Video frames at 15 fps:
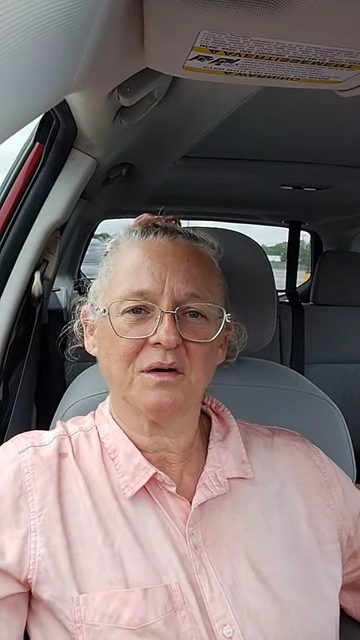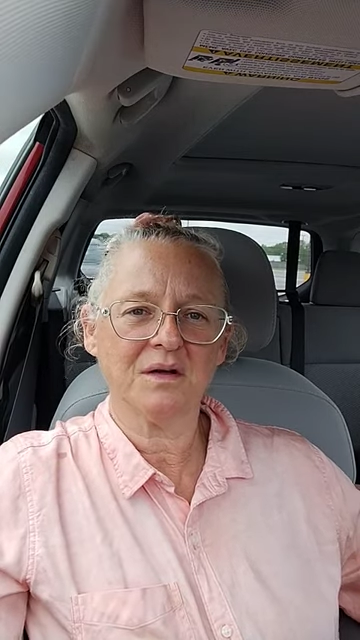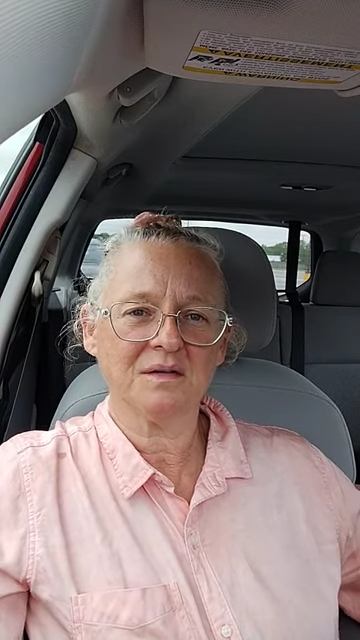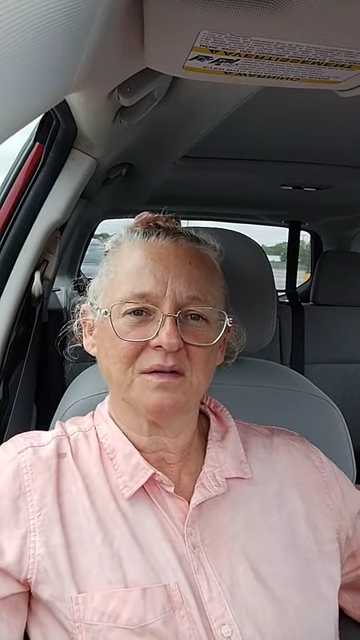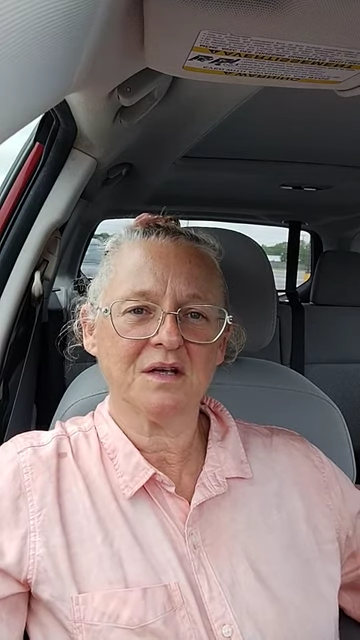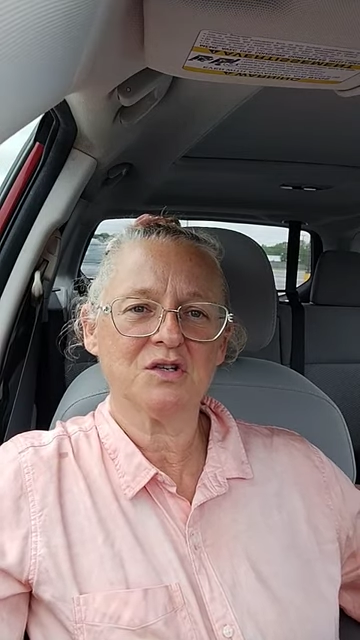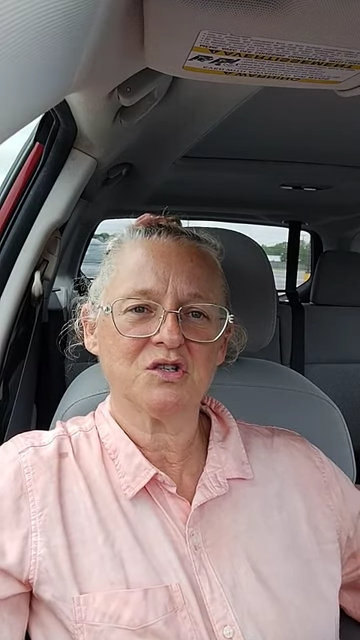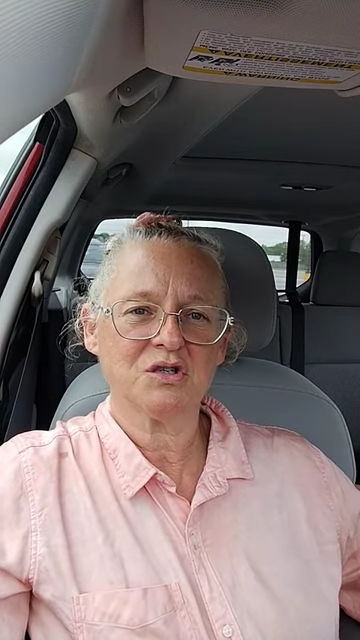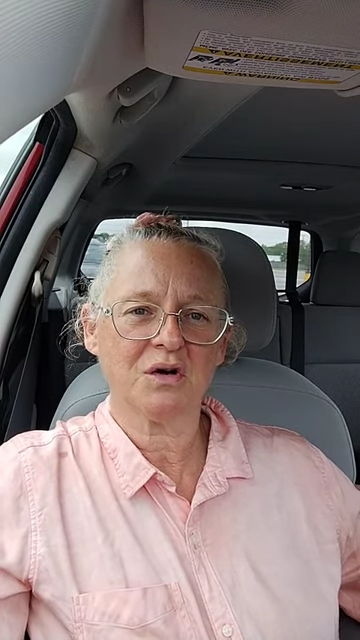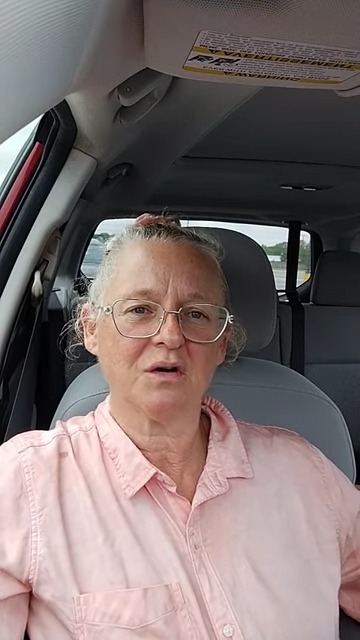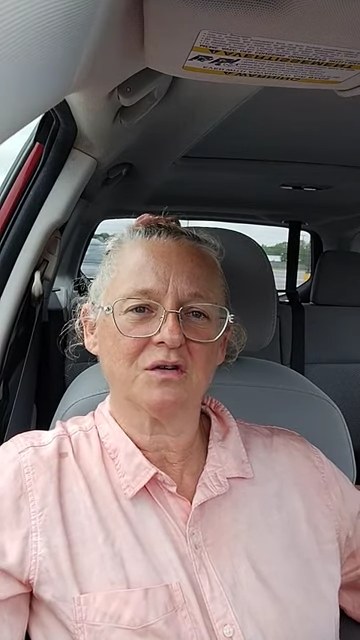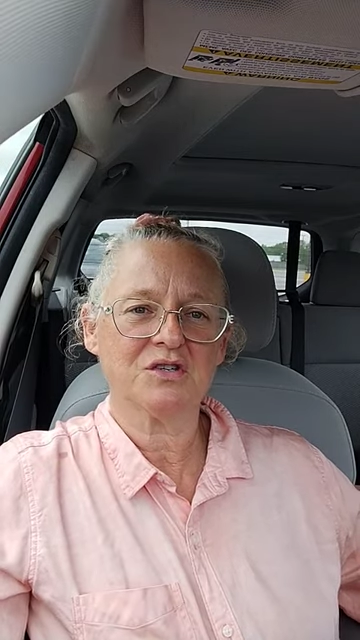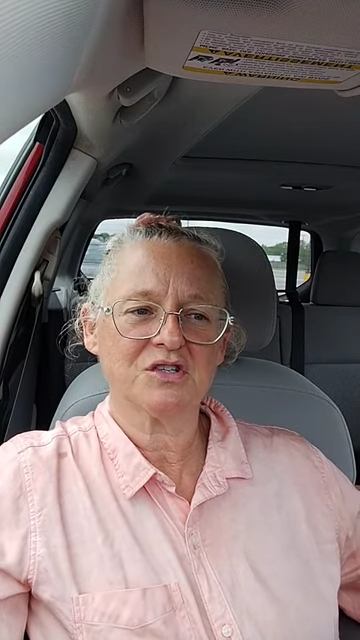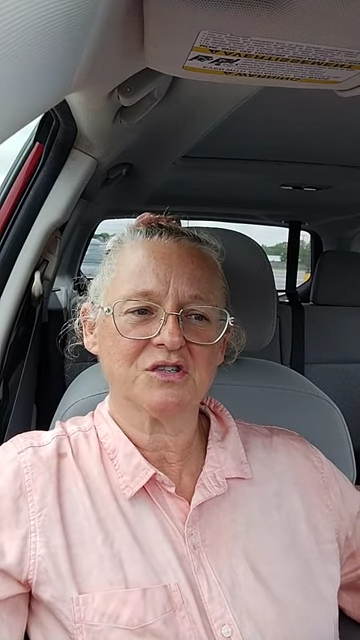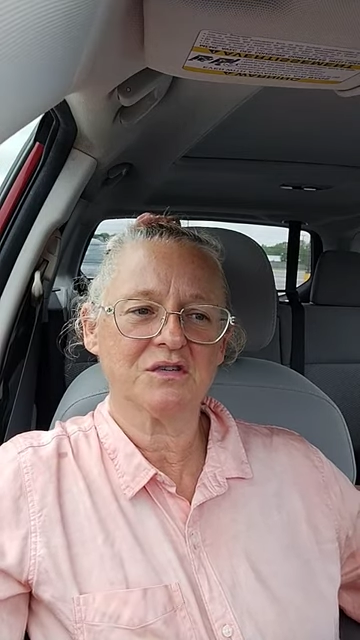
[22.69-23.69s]
as a
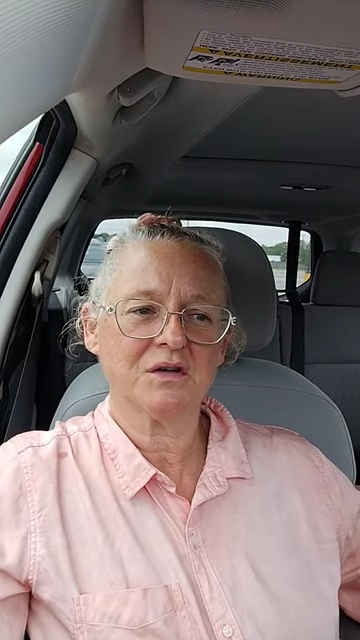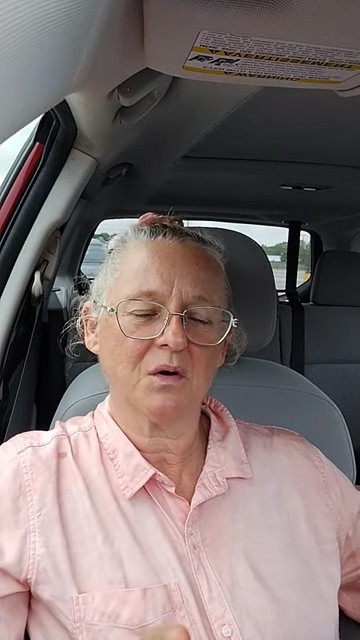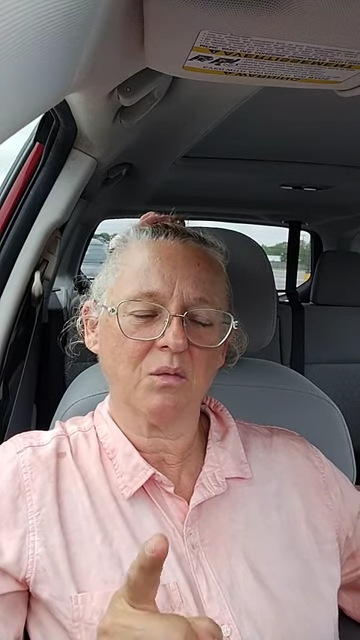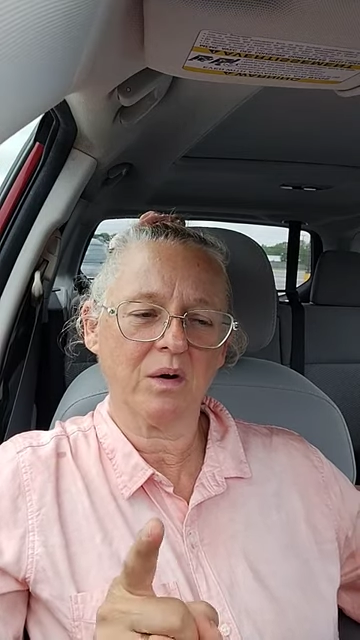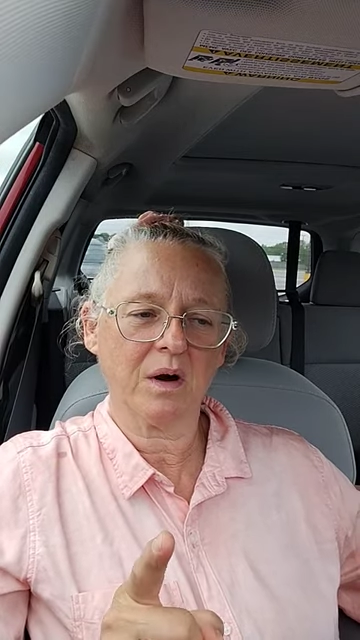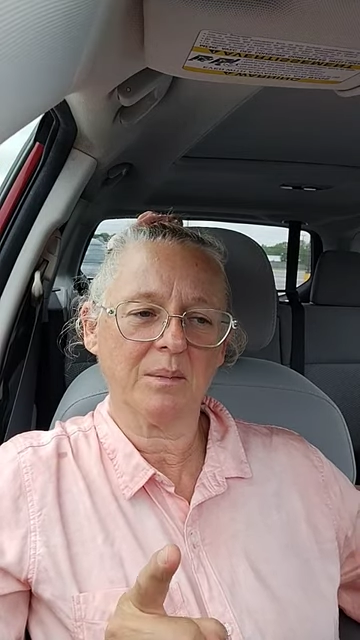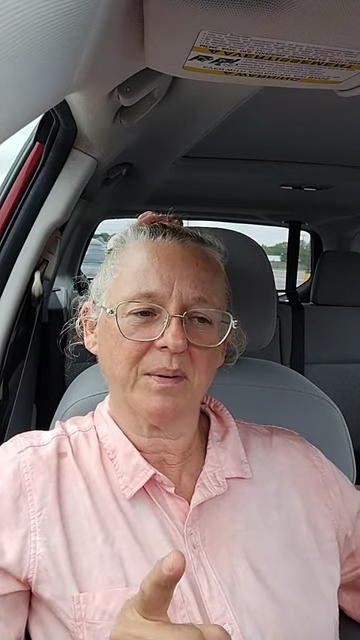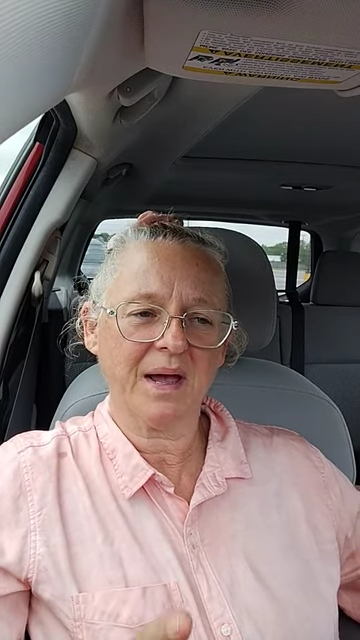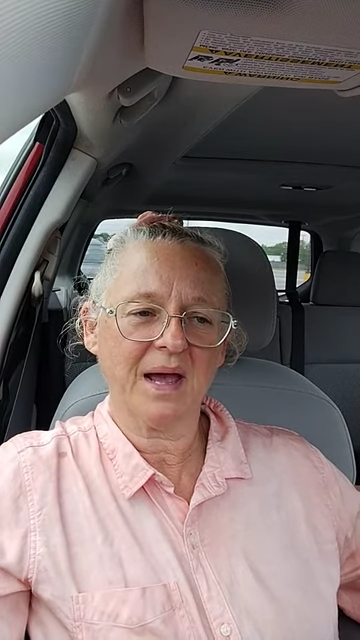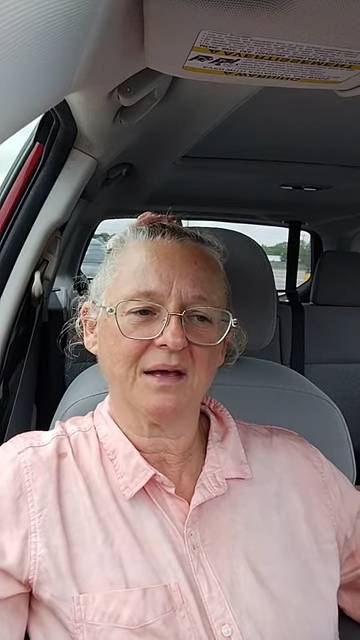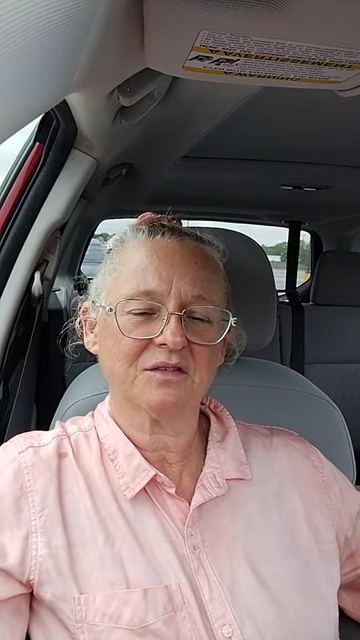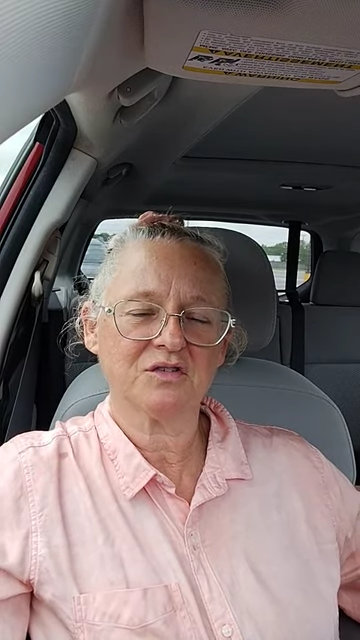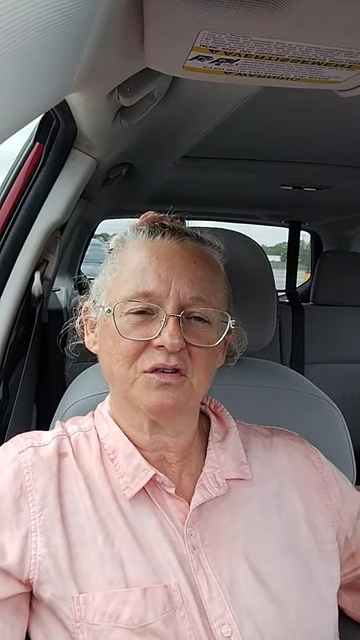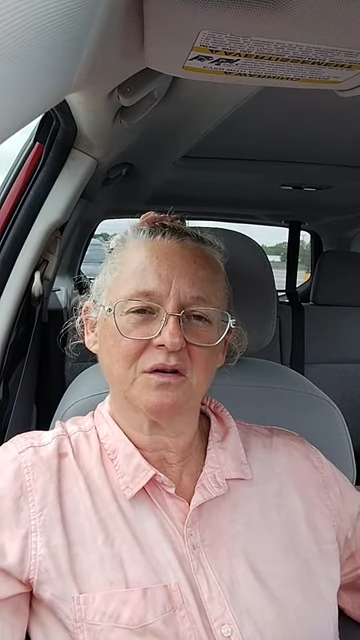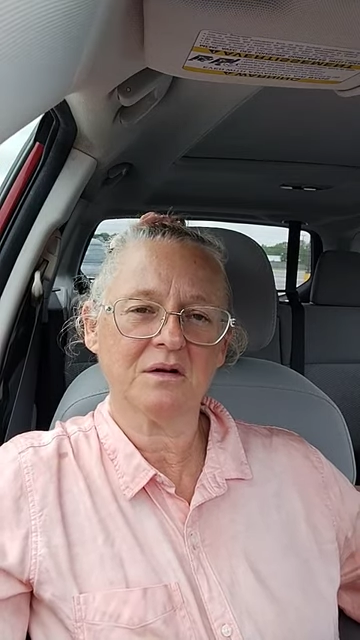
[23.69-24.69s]
church where a
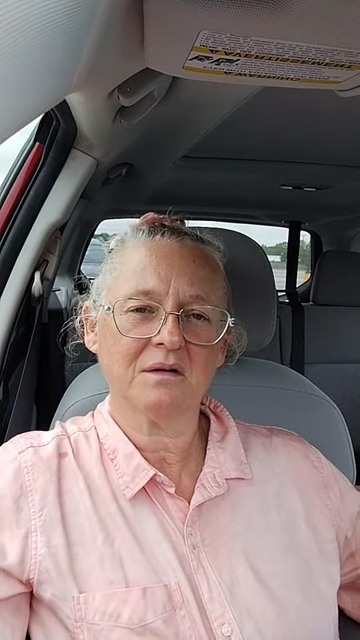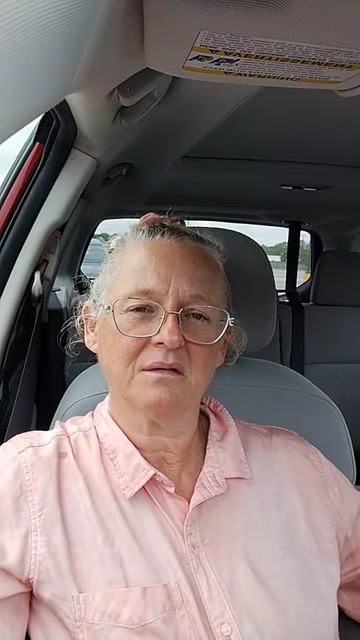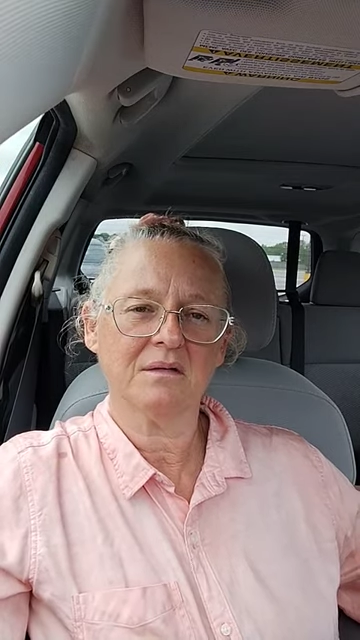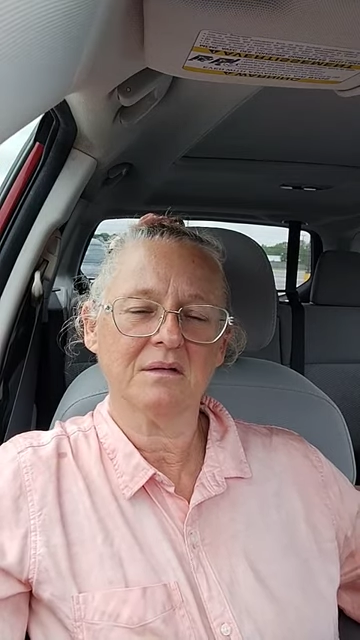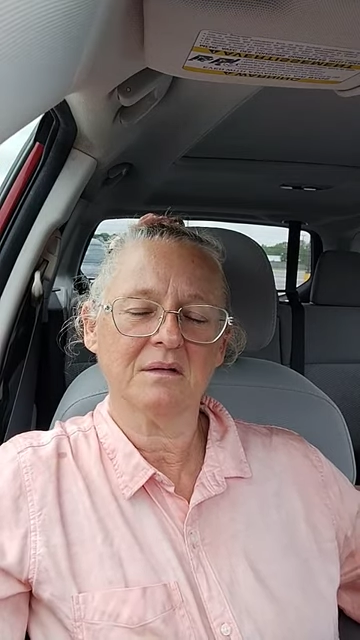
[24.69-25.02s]
pastor,